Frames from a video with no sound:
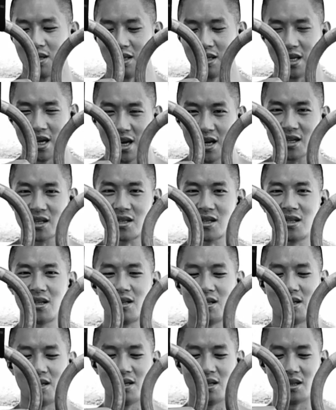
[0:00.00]
Yes,
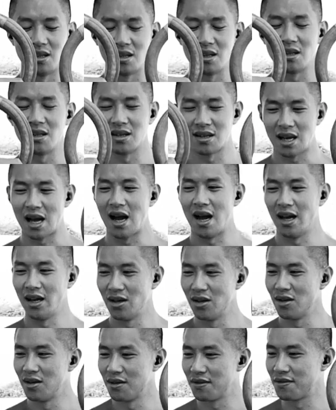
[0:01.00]

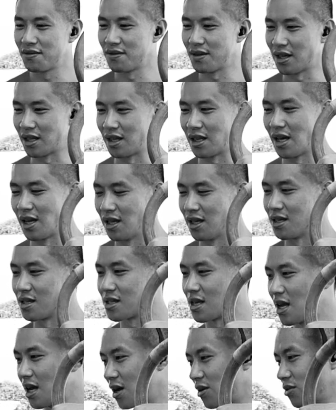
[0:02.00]
kind of like that
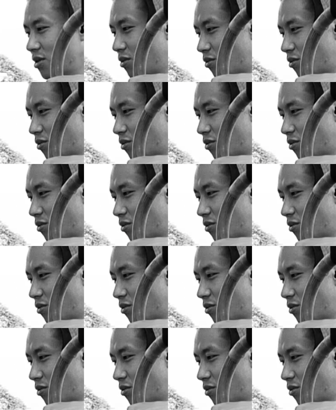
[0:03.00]
is how